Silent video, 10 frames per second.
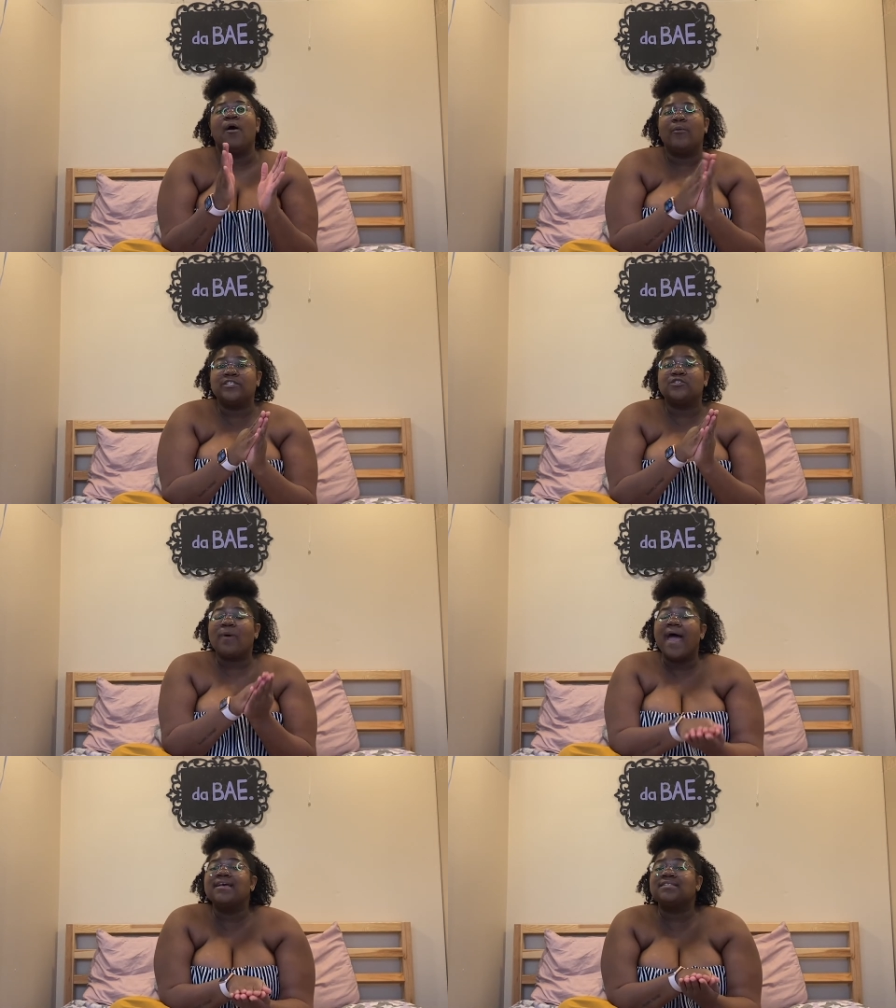which is
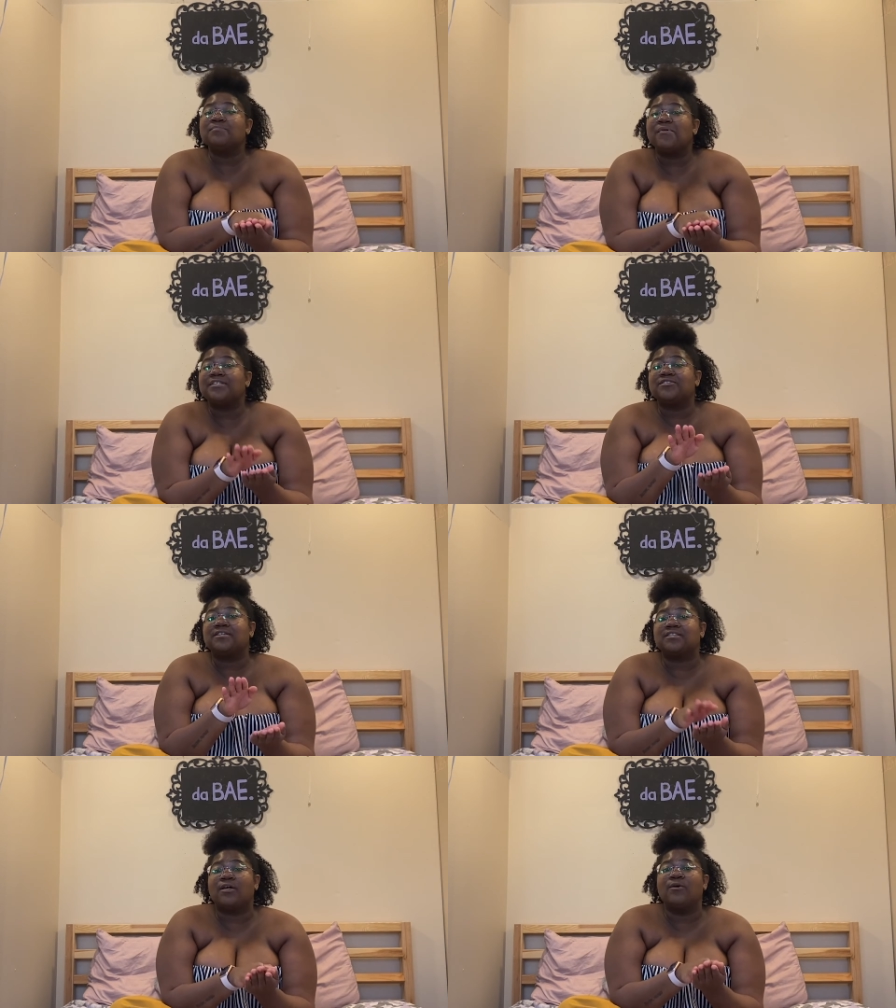why it's important to
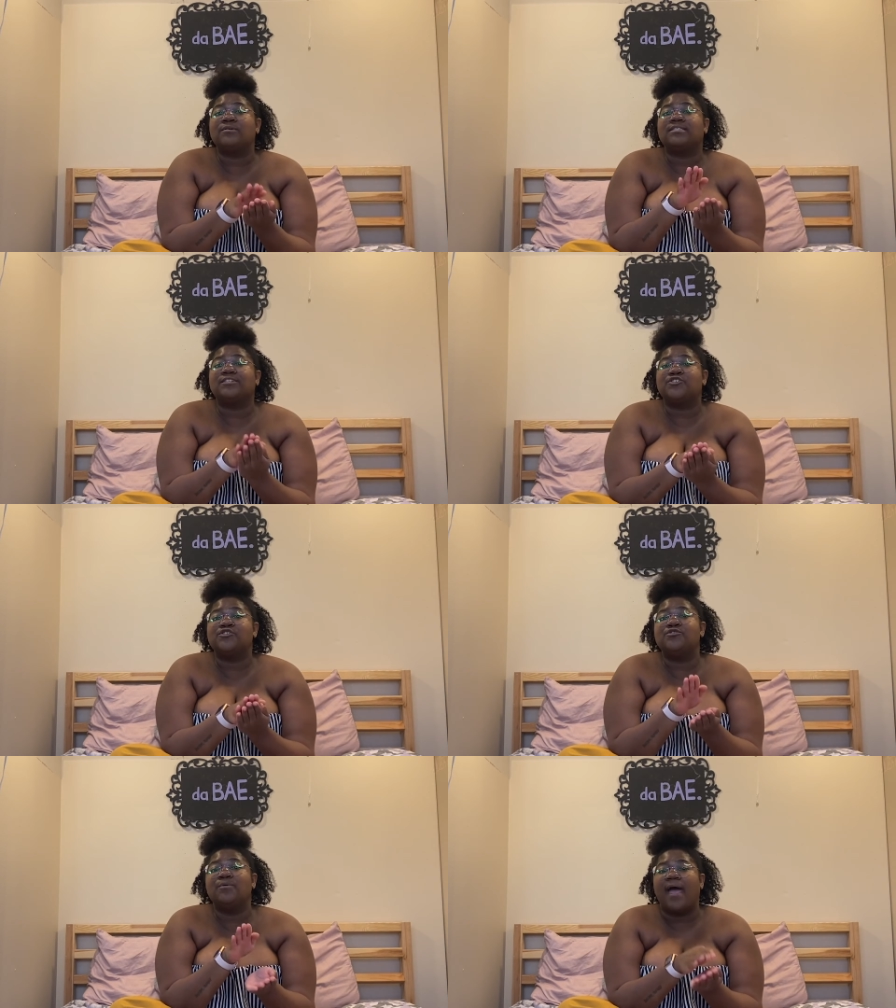disclose that
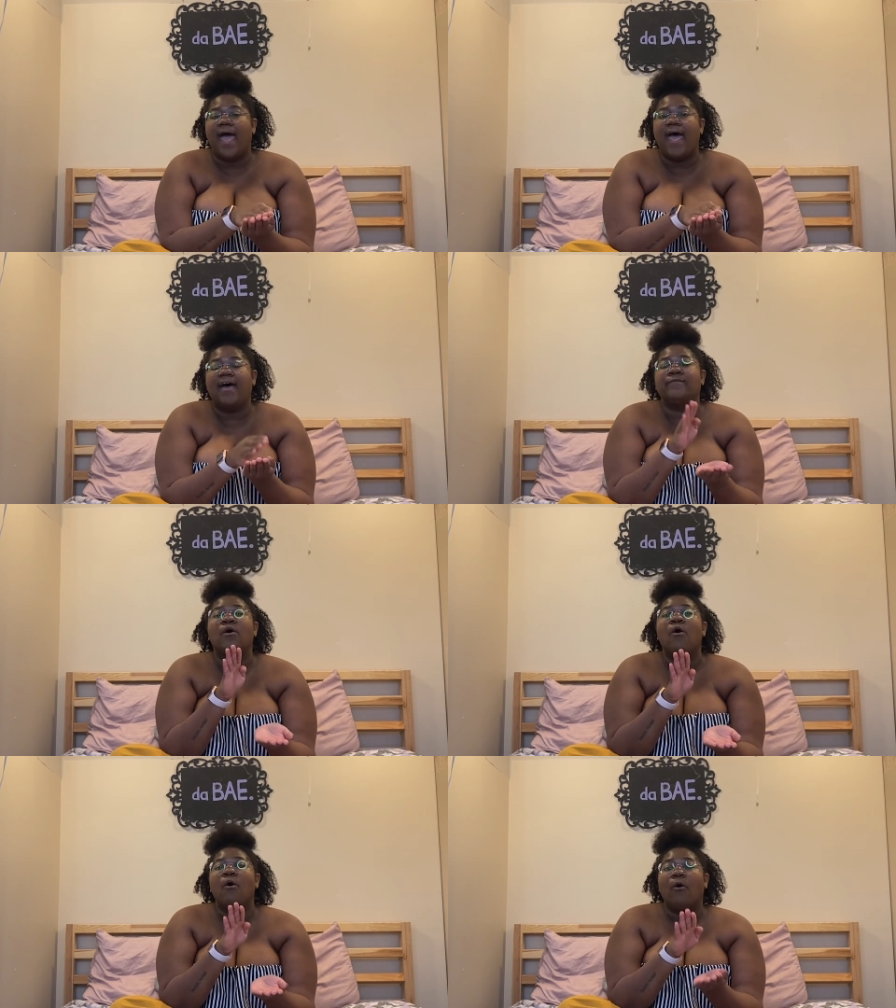you have
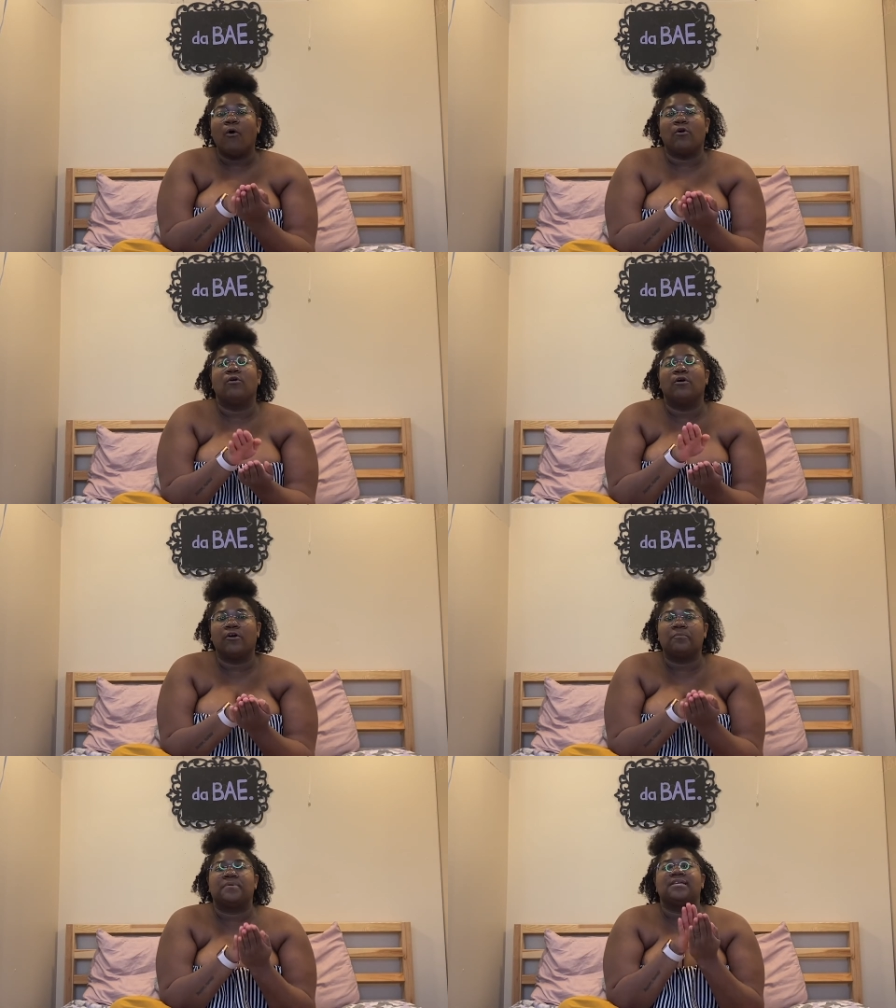oral
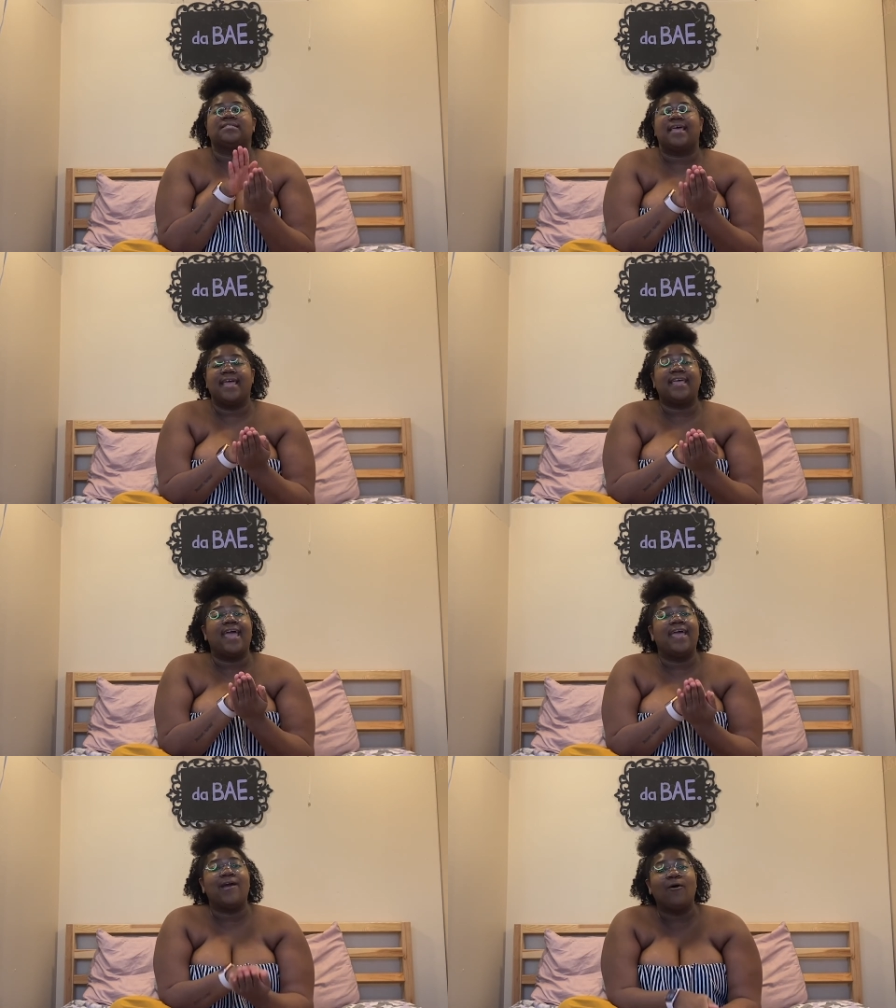herpes,
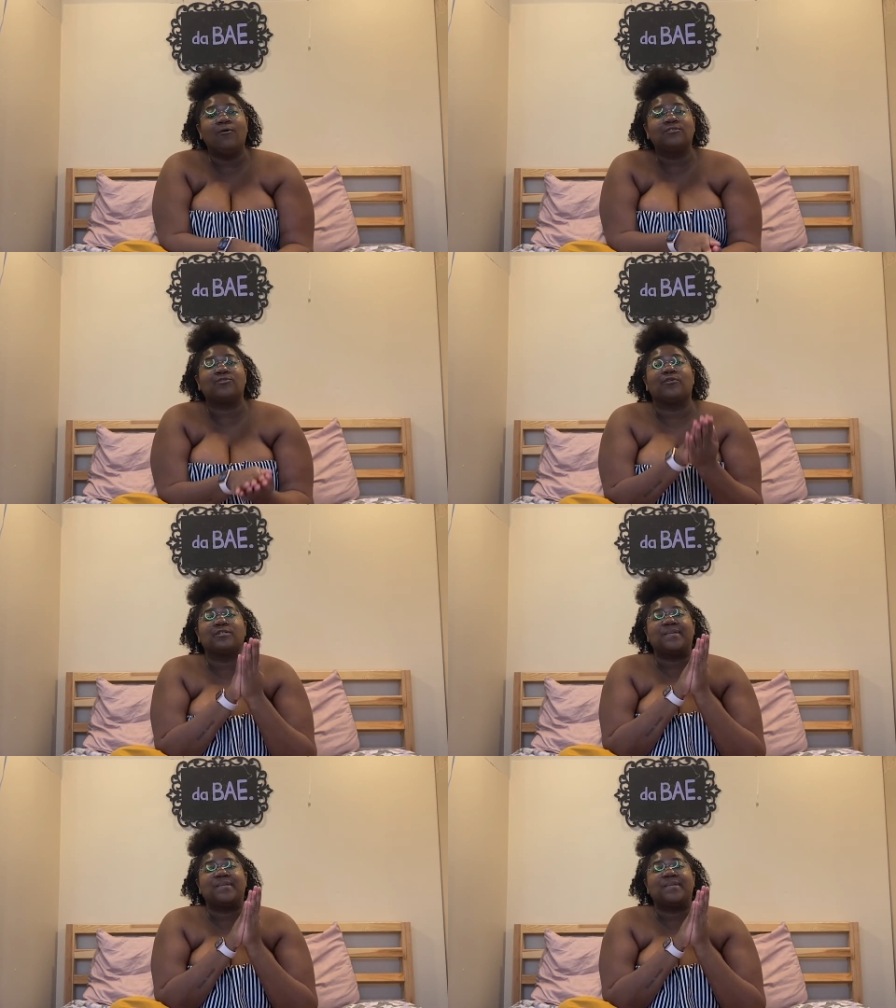aka cold sores.